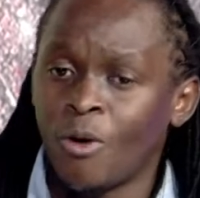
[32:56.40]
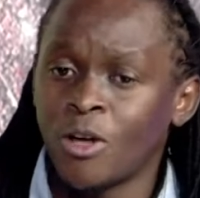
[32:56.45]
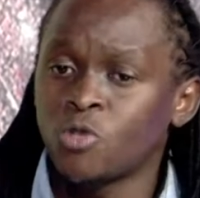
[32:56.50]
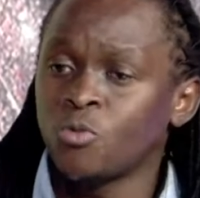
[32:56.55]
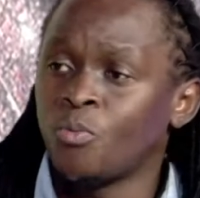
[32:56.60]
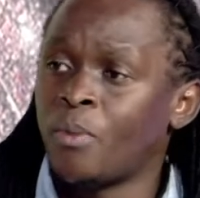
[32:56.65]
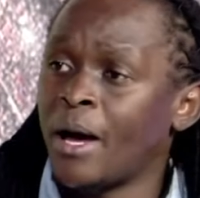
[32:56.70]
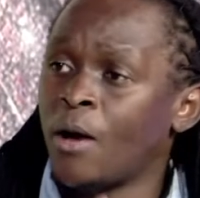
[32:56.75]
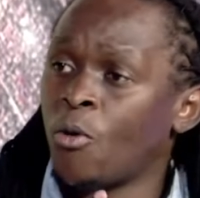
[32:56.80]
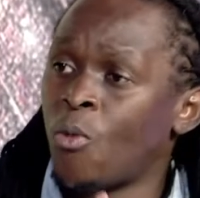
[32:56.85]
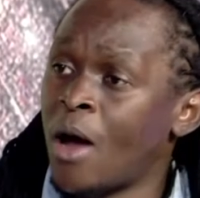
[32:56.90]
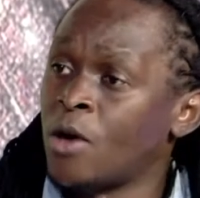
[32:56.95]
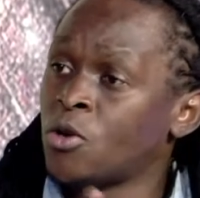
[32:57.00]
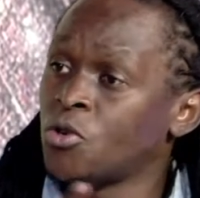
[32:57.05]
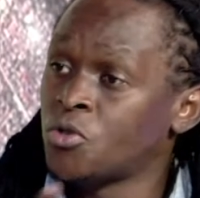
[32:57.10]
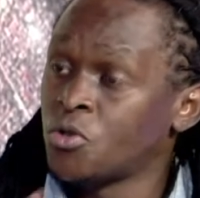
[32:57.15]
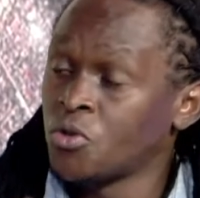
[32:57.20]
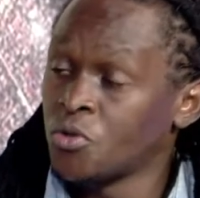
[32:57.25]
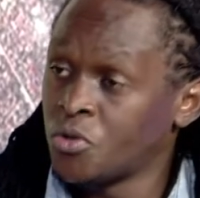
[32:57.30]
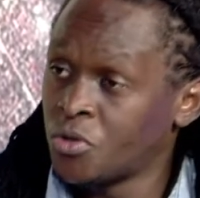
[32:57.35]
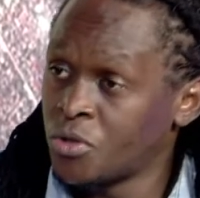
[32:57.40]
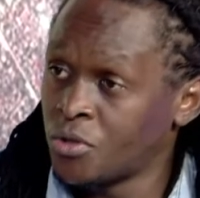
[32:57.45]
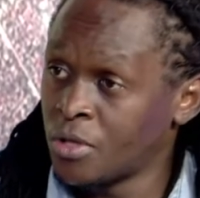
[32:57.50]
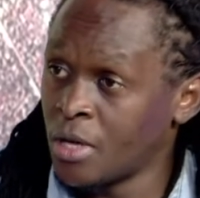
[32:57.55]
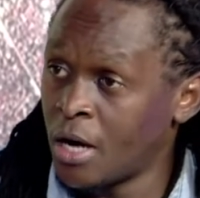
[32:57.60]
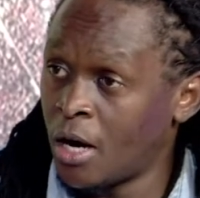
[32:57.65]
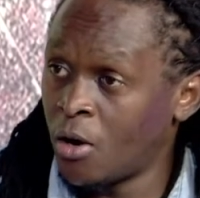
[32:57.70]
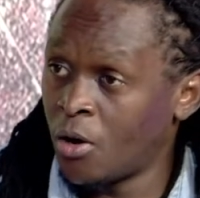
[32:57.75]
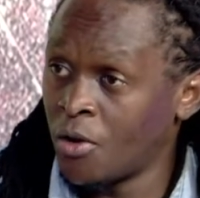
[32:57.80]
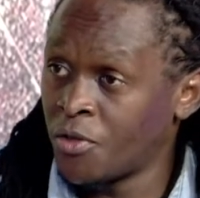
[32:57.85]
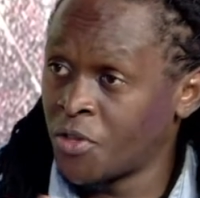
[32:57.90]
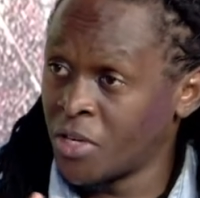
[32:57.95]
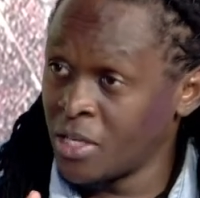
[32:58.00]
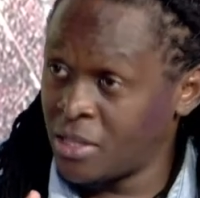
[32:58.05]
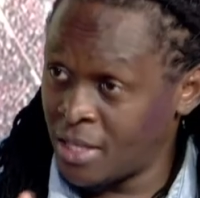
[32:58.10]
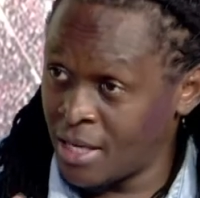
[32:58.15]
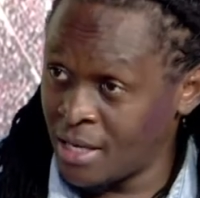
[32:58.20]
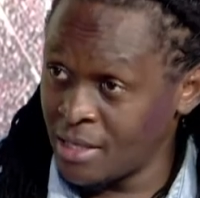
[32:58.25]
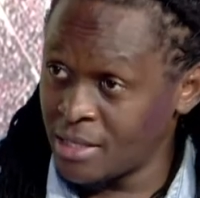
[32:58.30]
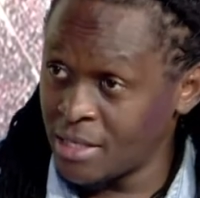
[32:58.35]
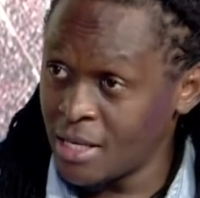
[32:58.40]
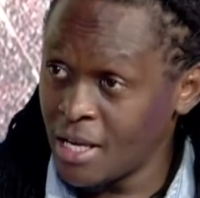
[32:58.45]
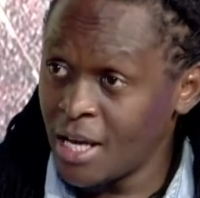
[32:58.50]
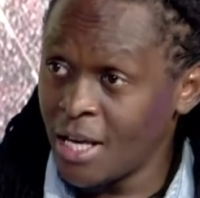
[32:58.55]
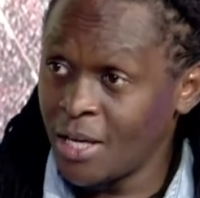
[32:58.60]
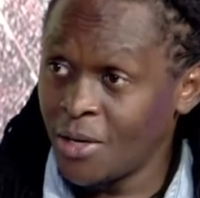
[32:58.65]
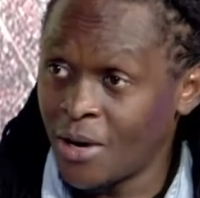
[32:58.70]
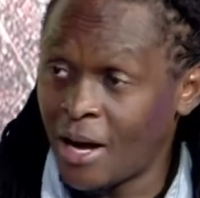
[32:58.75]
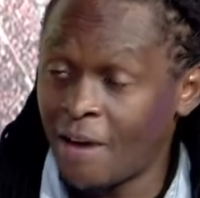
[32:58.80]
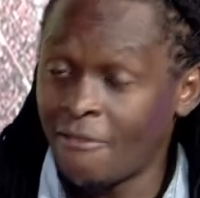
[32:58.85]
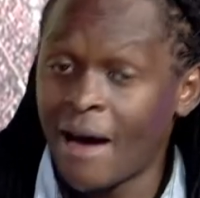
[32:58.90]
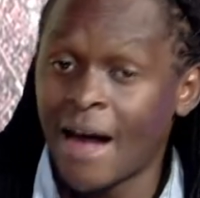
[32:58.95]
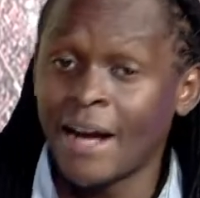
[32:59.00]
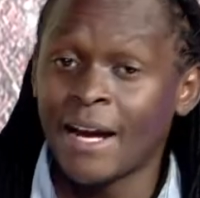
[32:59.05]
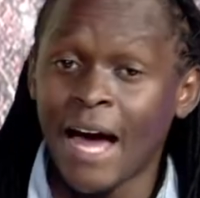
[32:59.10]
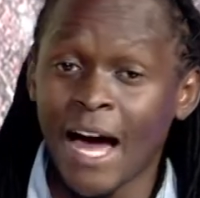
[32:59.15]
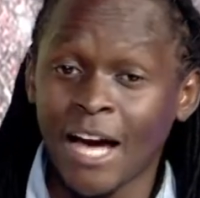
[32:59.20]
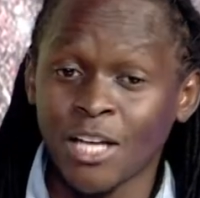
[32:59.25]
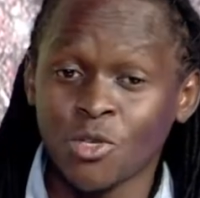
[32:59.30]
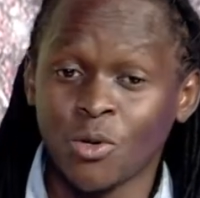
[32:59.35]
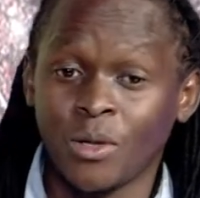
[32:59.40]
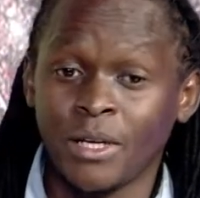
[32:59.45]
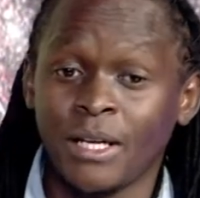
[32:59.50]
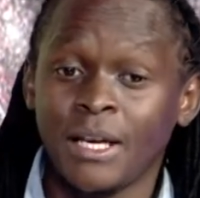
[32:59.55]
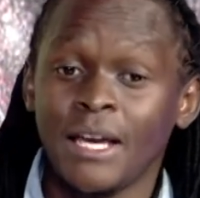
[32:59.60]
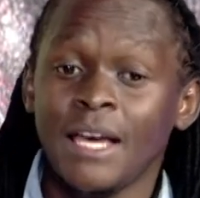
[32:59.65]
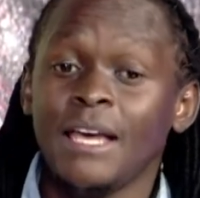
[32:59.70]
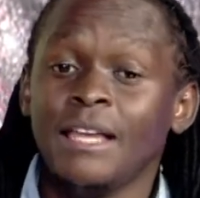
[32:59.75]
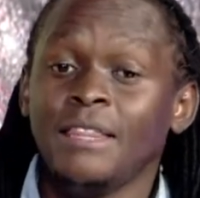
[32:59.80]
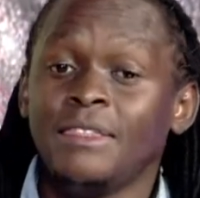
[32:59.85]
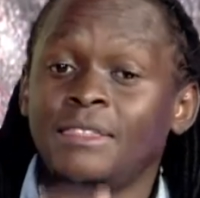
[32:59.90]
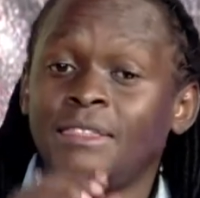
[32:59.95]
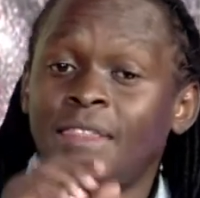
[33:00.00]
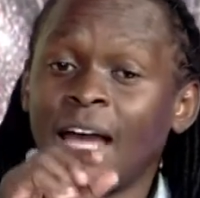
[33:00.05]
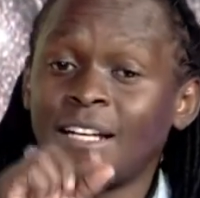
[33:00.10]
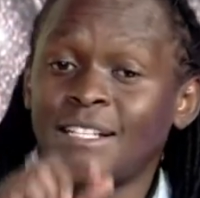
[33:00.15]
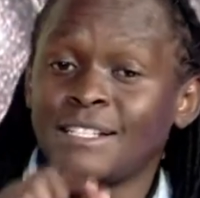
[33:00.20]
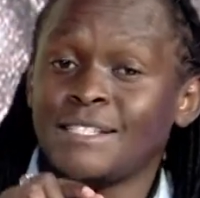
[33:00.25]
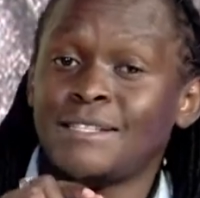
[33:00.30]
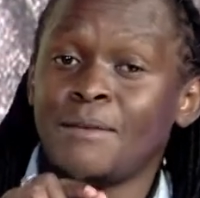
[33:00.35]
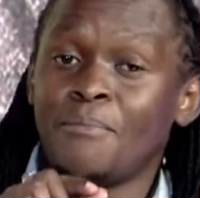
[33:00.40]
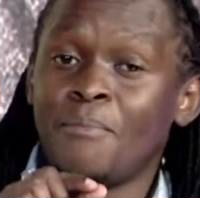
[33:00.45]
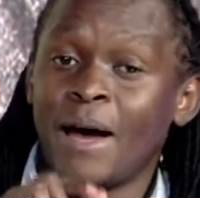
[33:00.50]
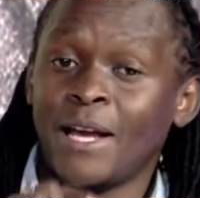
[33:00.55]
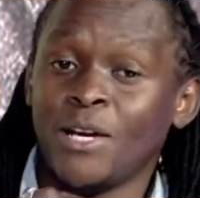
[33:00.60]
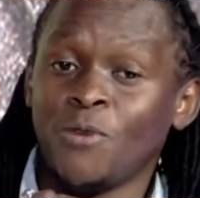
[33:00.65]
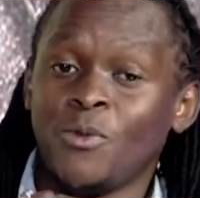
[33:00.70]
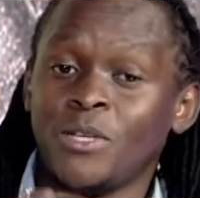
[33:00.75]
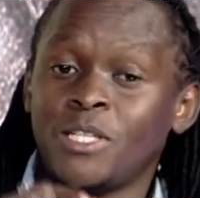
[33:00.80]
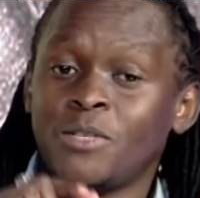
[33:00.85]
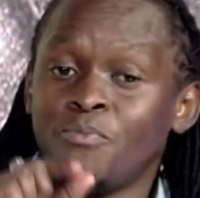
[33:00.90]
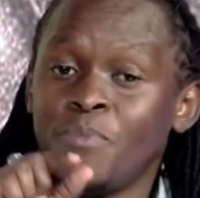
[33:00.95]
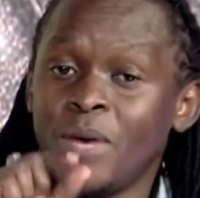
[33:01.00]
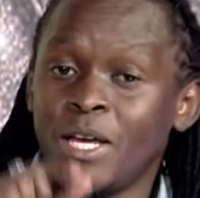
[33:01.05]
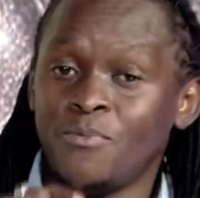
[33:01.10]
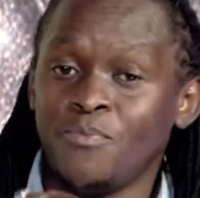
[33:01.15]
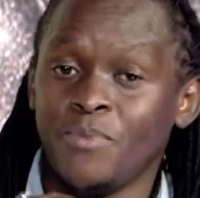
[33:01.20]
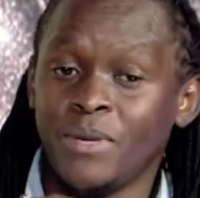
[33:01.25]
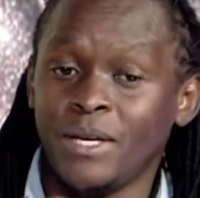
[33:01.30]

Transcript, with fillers: you want to buy one or two, uh, three things, you have. And actually, that is the money which made